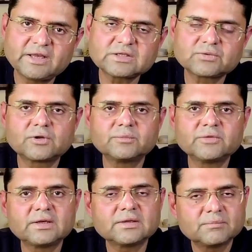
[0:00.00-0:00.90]
getting
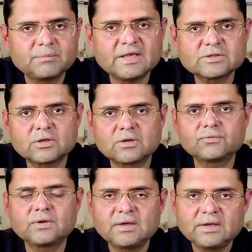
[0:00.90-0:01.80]
displaced from their
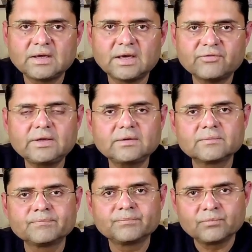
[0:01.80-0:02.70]
place of
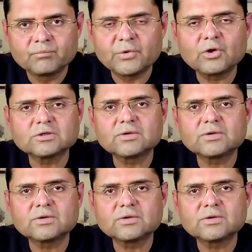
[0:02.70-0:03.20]
living